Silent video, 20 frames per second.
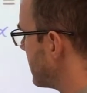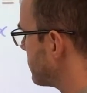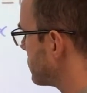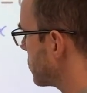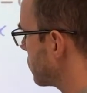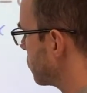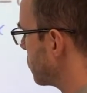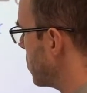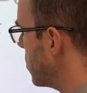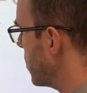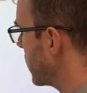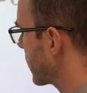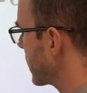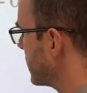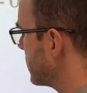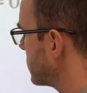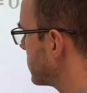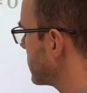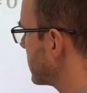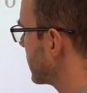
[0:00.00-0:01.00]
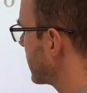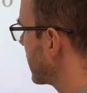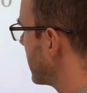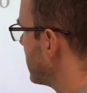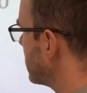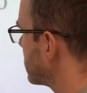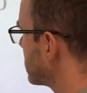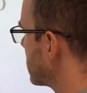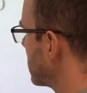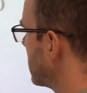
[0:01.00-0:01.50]
some work in just in
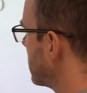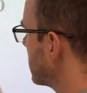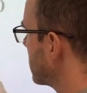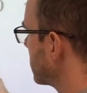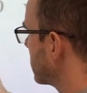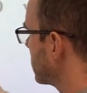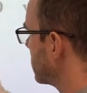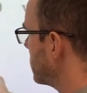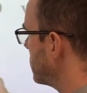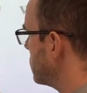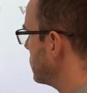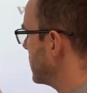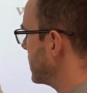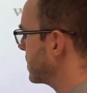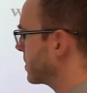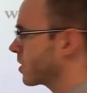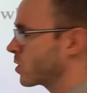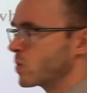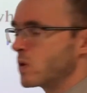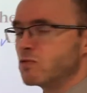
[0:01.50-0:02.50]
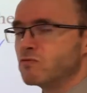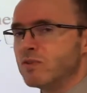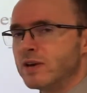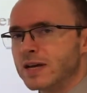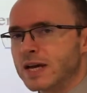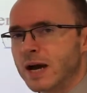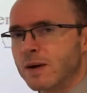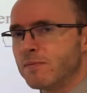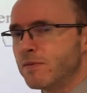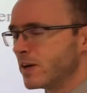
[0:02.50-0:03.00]
case you need a quick
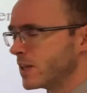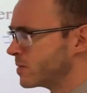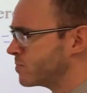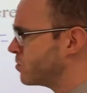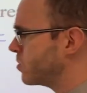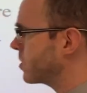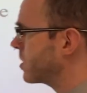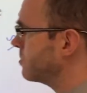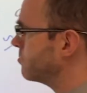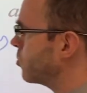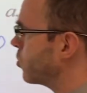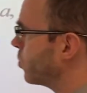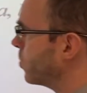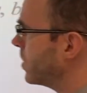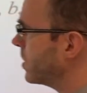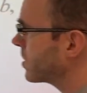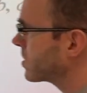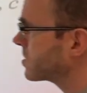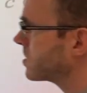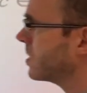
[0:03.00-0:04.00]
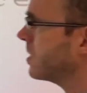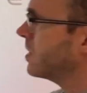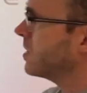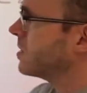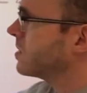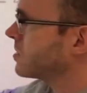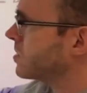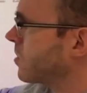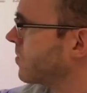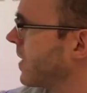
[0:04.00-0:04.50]
recap of how the product rule works.
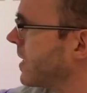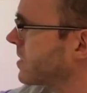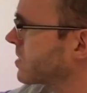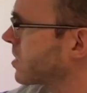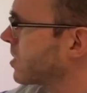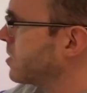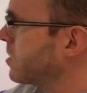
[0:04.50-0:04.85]
So that's going